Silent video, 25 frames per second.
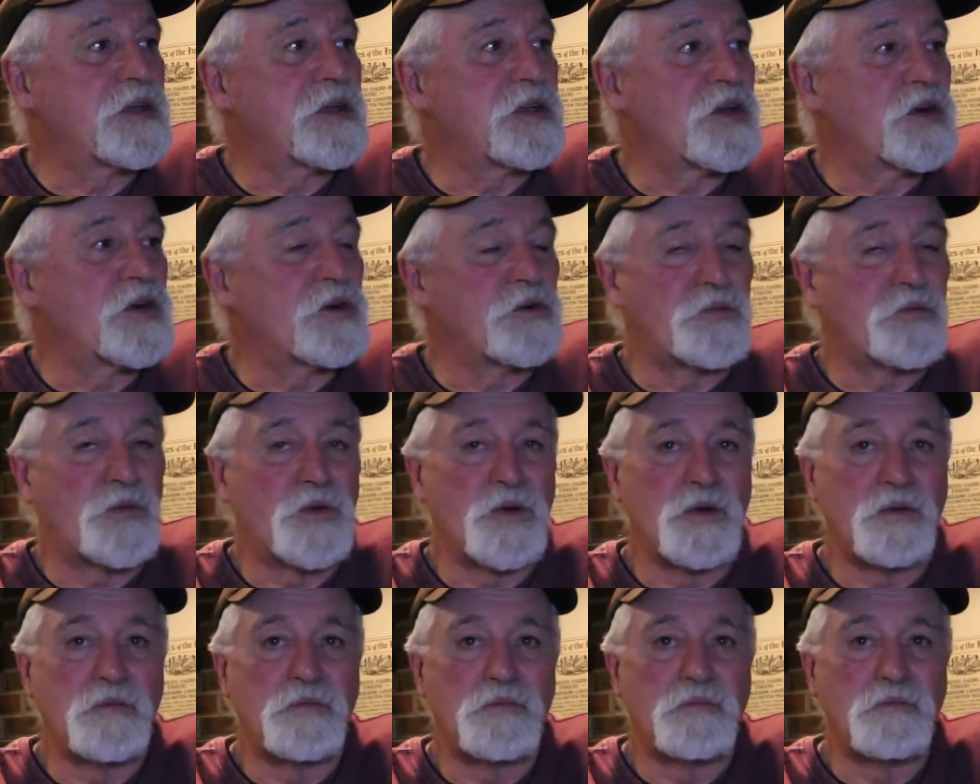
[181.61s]
You know,
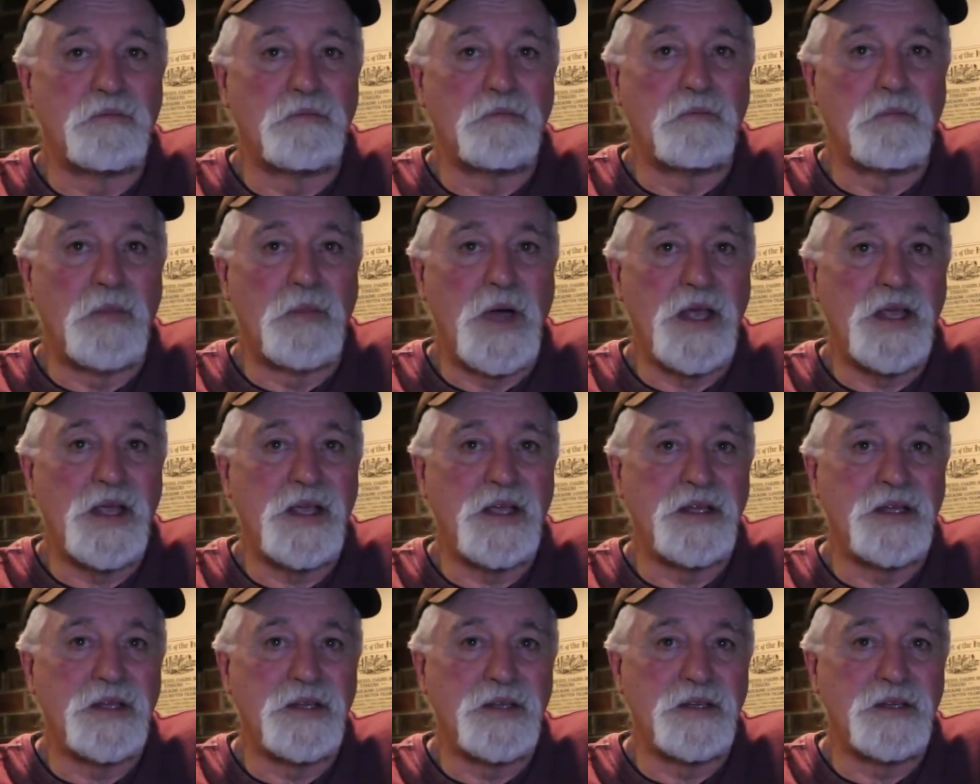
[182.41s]
for a
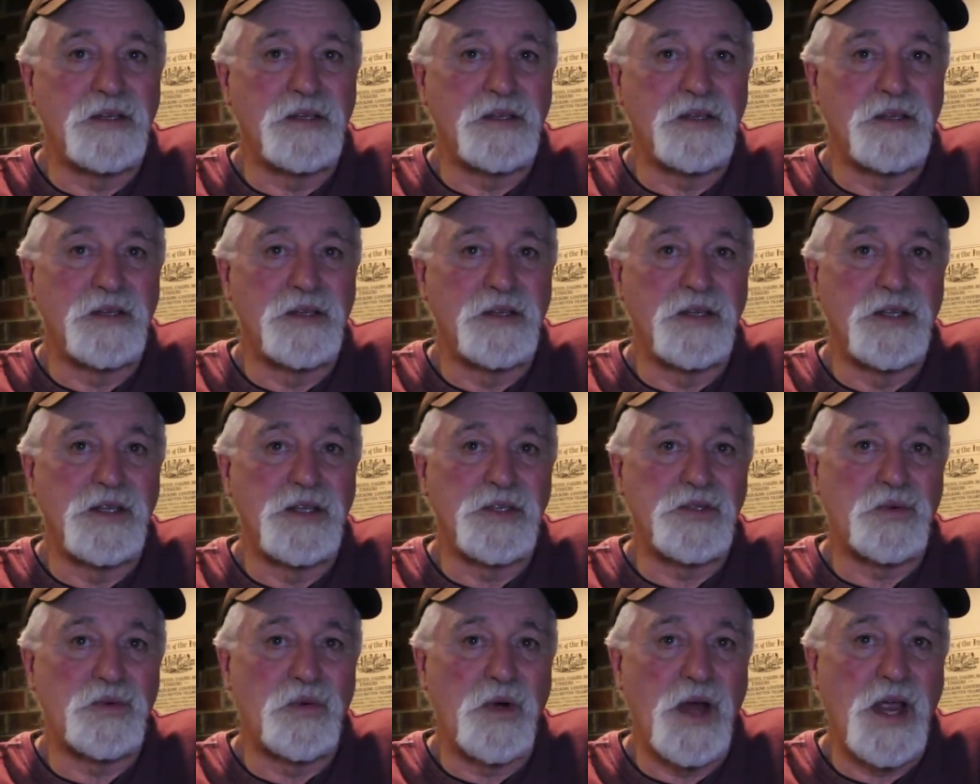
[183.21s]
mic in
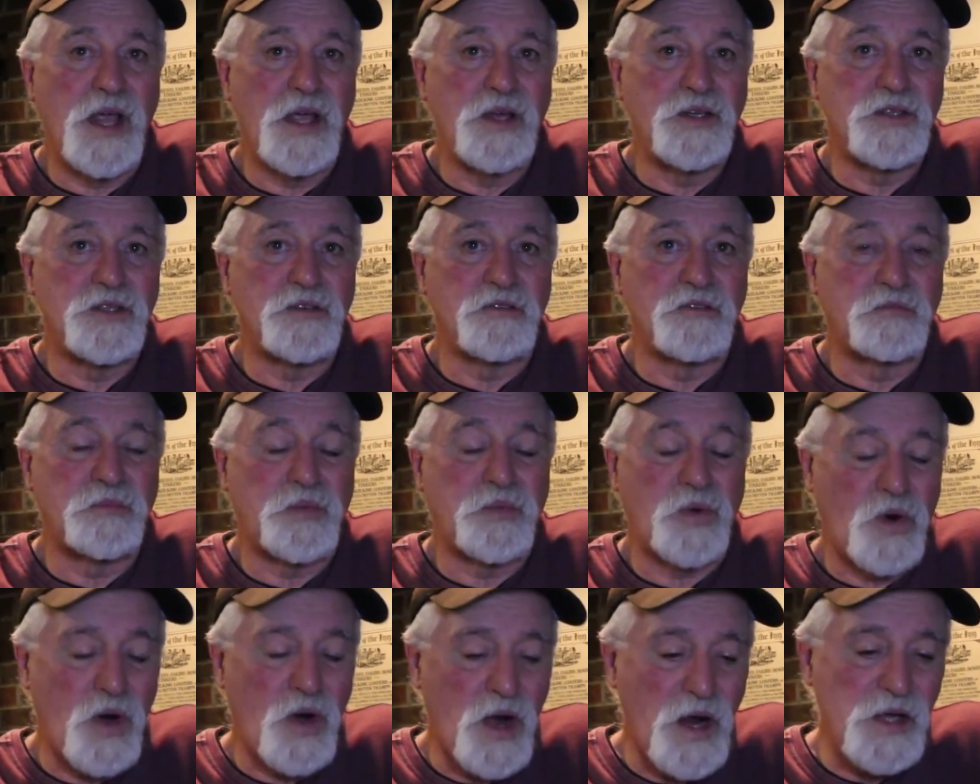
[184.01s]
this range of
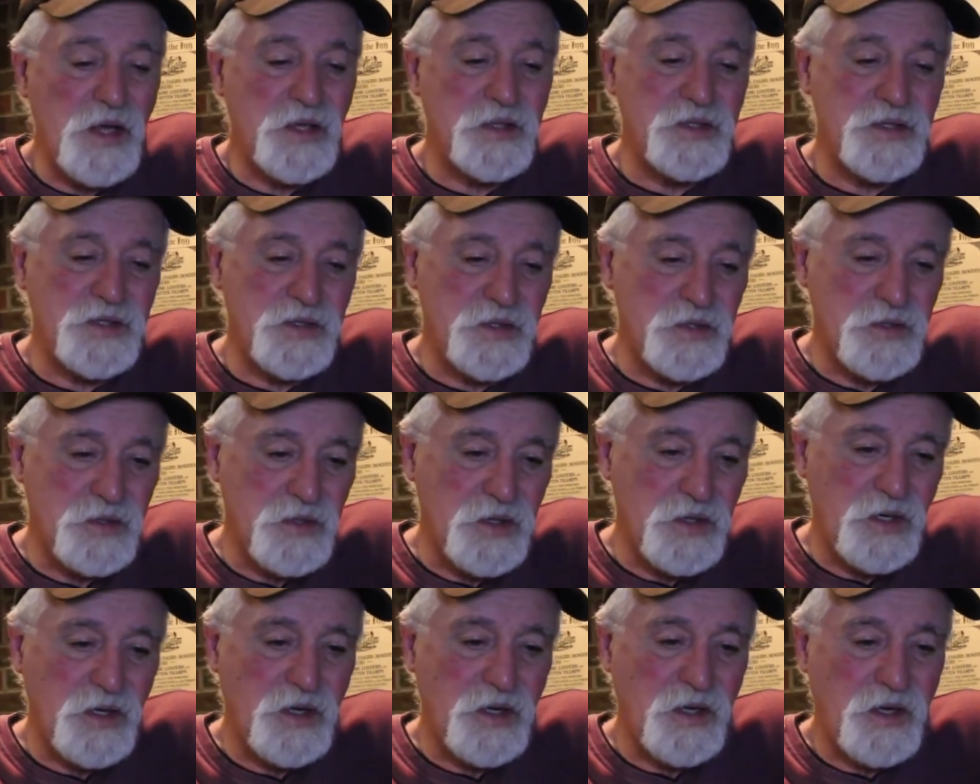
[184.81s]
price,
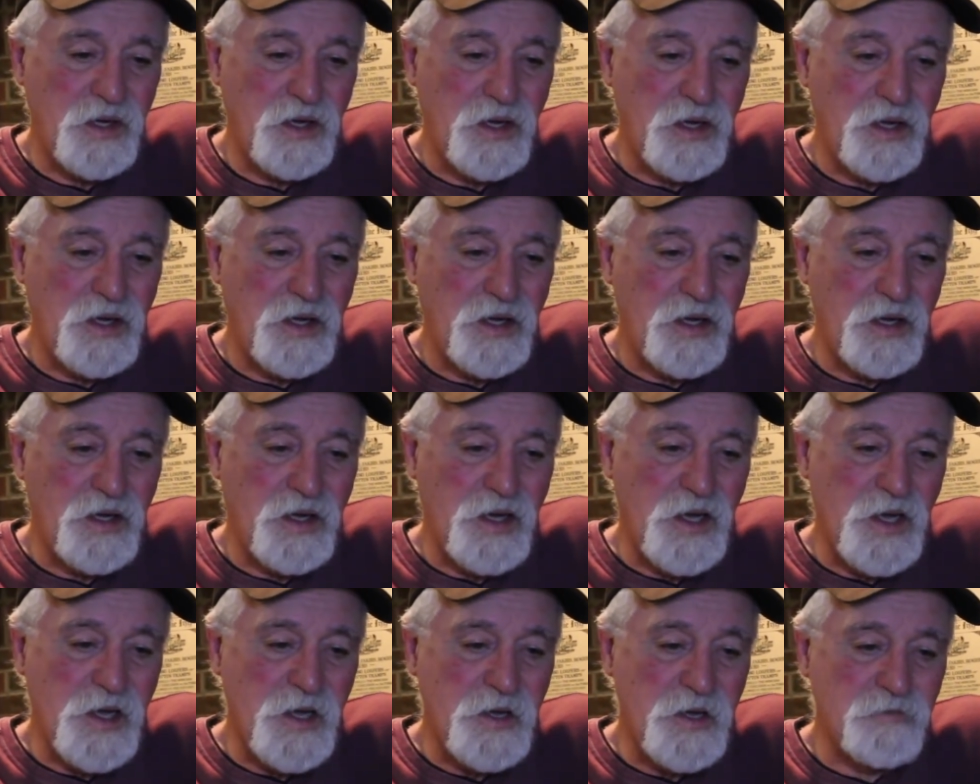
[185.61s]

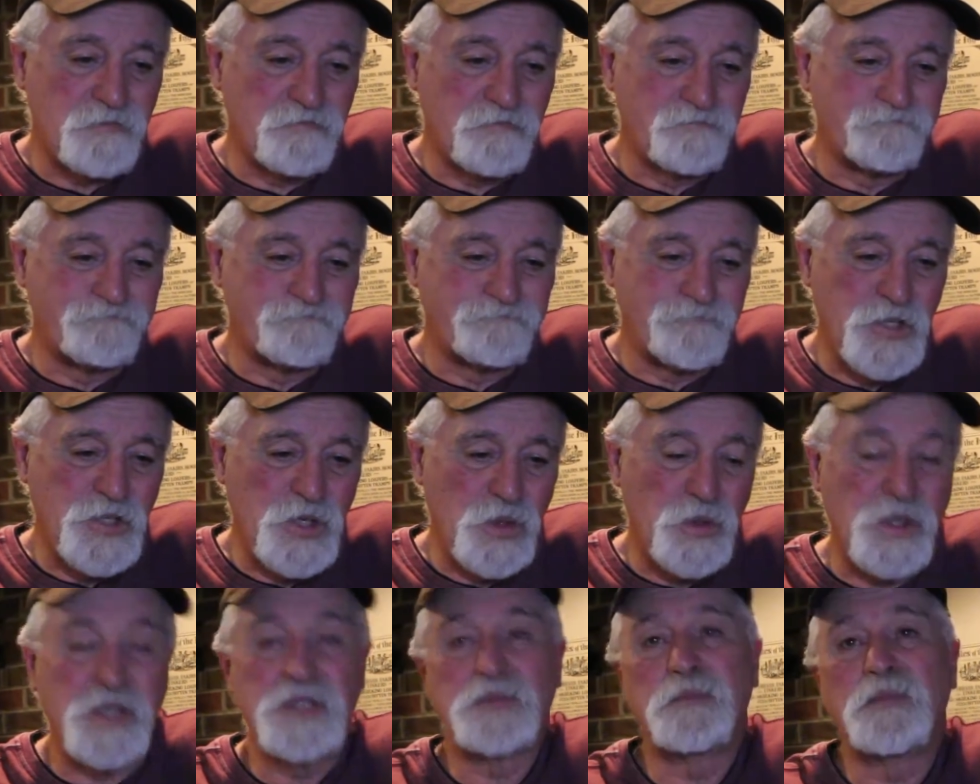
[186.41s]

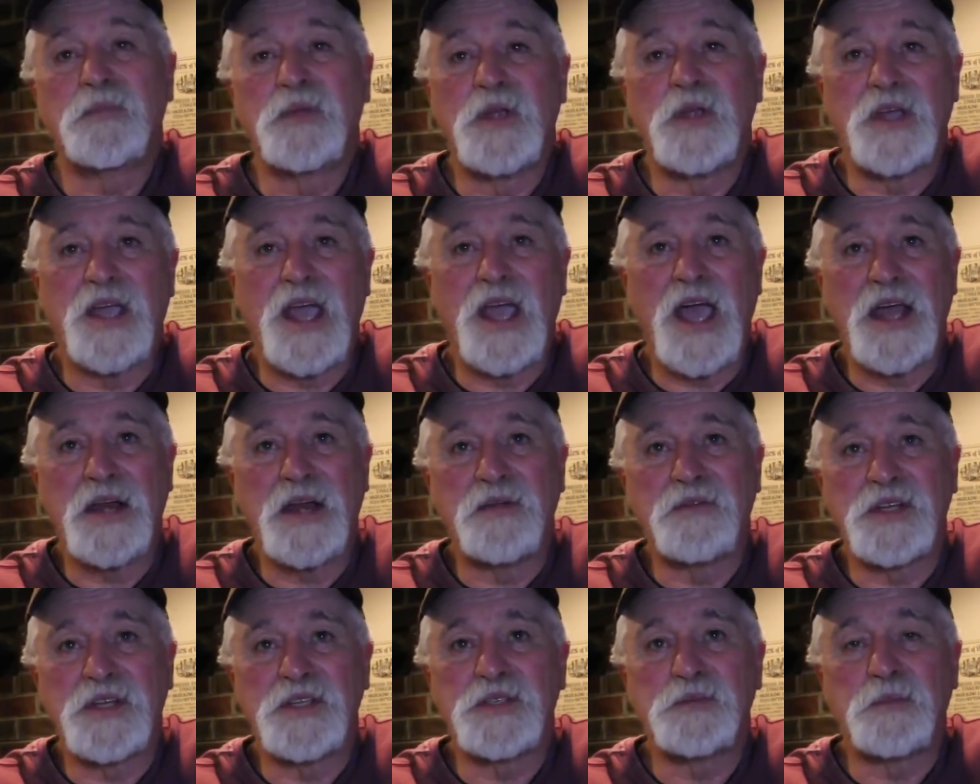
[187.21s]
you
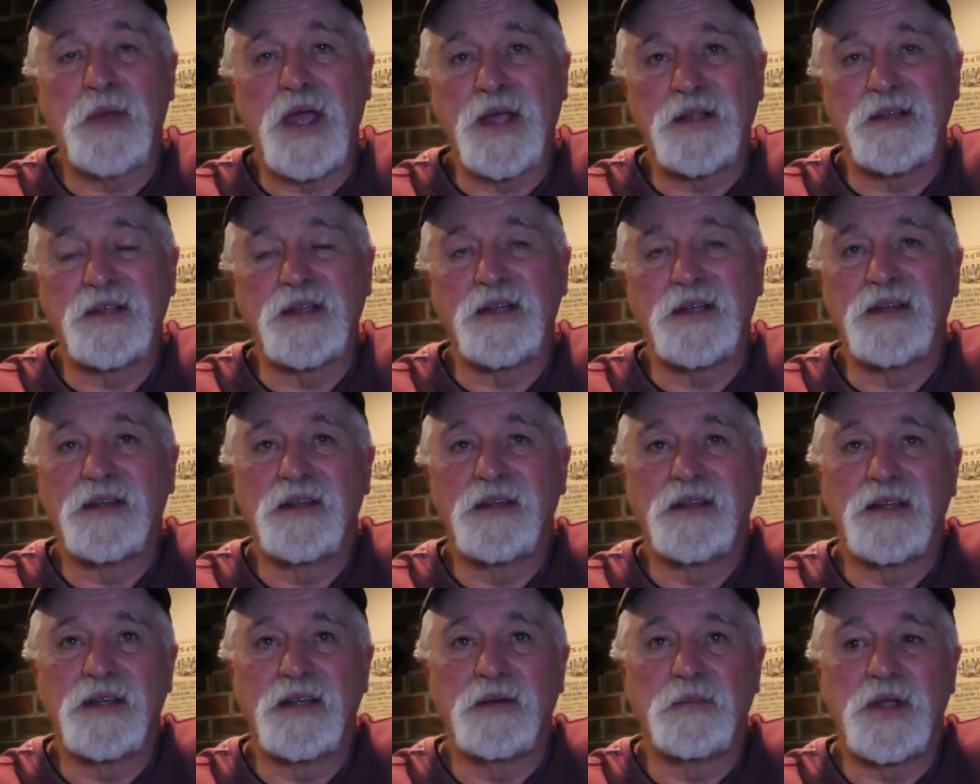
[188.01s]
kind of expect it.
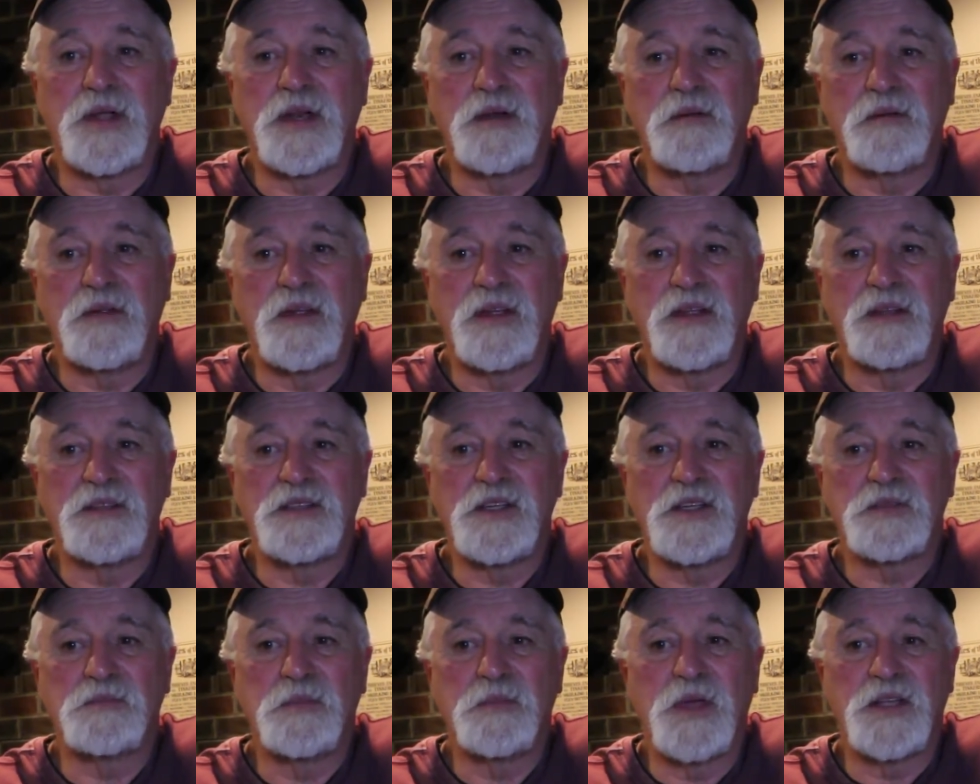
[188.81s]
I mean, it
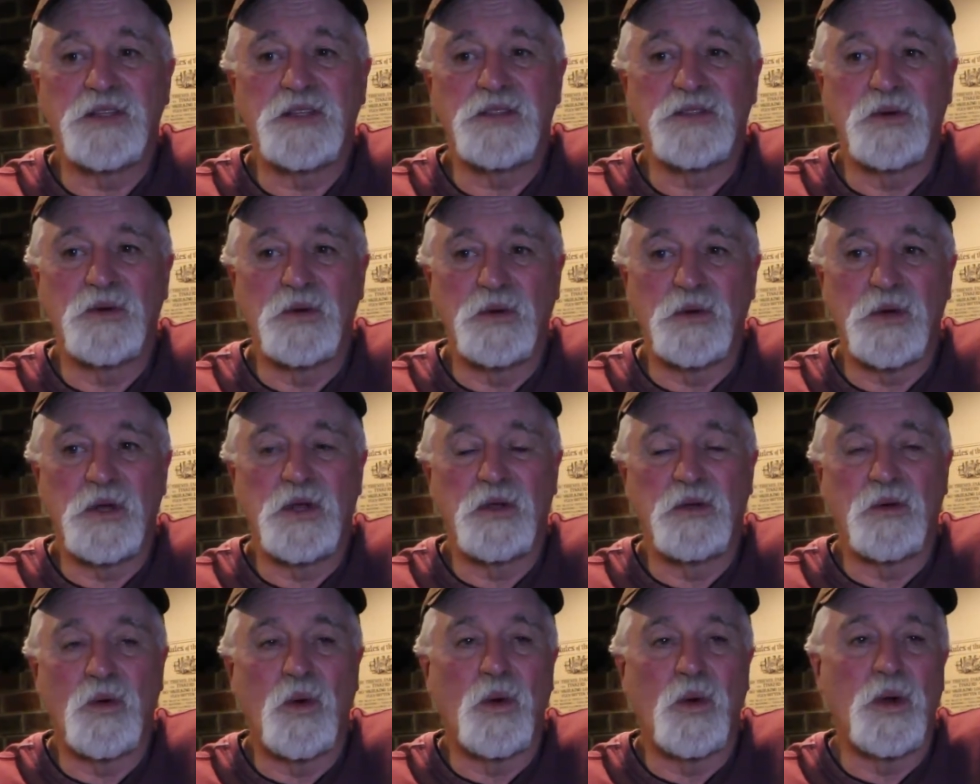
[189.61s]
just makes your
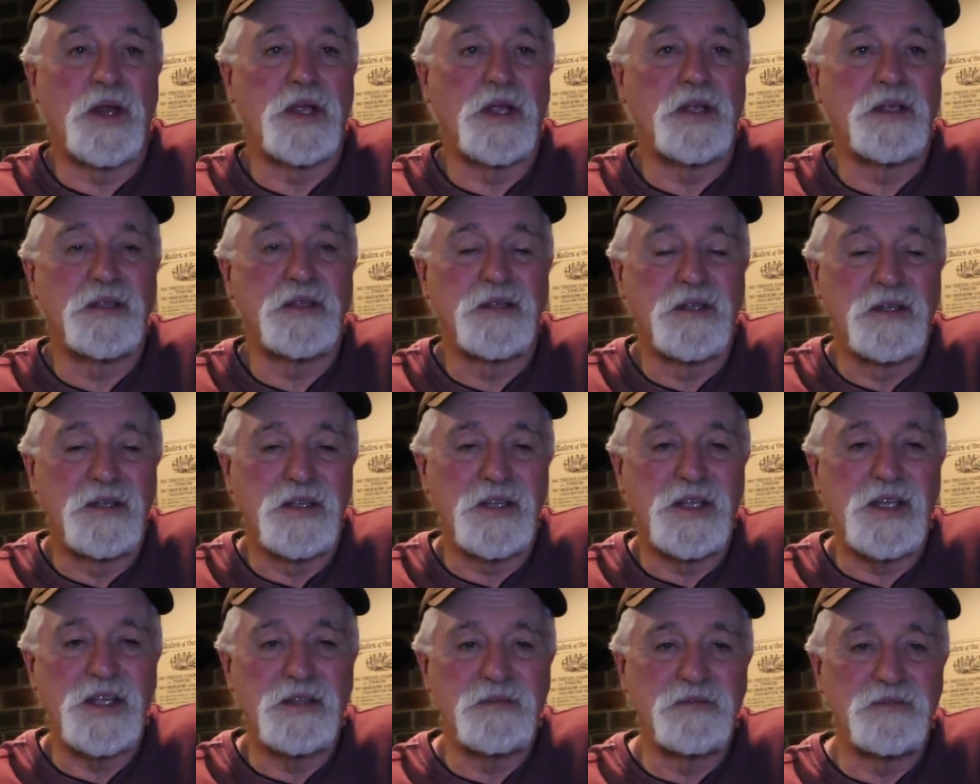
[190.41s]
recording,
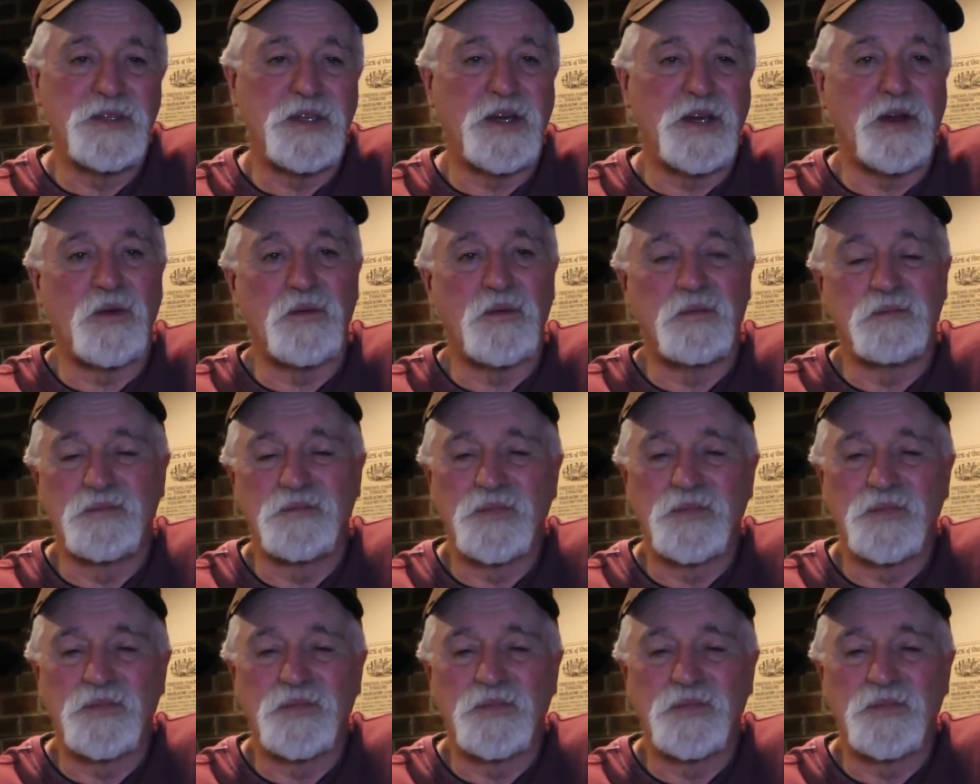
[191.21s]
you know,